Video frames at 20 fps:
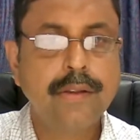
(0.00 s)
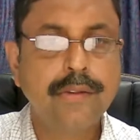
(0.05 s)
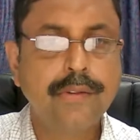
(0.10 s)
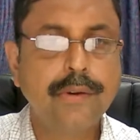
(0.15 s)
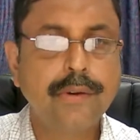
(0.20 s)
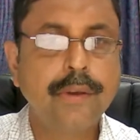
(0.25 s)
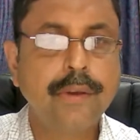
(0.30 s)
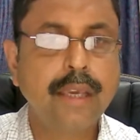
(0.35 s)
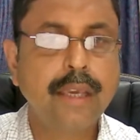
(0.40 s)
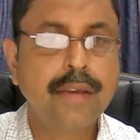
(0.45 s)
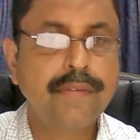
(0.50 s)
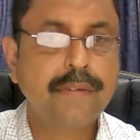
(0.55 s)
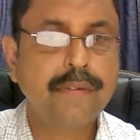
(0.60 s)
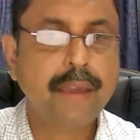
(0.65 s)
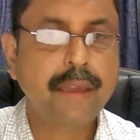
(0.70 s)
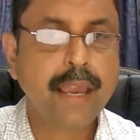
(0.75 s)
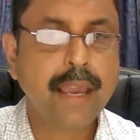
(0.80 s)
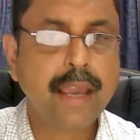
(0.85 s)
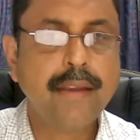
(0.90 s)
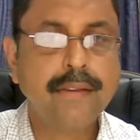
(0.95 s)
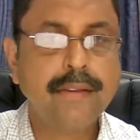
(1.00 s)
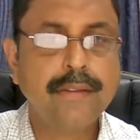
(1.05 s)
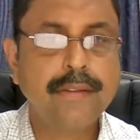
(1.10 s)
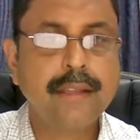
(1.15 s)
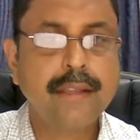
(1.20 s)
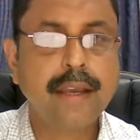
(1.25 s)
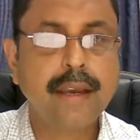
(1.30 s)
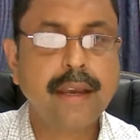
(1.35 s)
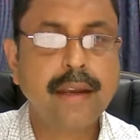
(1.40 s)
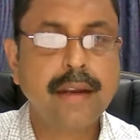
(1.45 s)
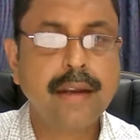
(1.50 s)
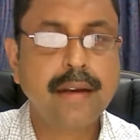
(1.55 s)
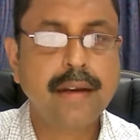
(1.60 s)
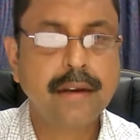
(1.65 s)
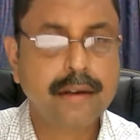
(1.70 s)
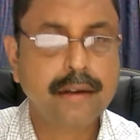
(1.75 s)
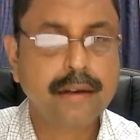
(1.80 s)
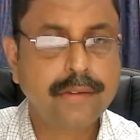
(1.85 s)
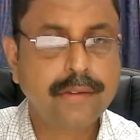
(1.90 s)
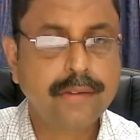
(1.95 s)
So if A is the
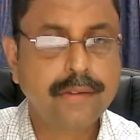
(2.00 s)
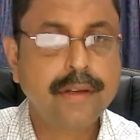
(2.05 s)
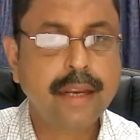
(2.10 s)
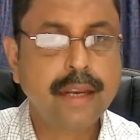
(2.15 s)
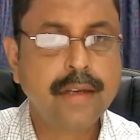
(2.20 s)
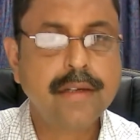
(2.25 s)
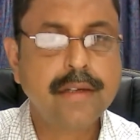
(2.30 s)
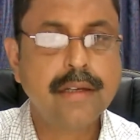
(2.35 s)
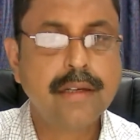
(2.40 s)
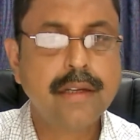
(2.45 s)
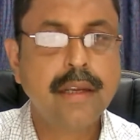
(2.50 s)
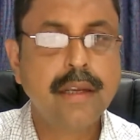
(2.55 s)
distillate,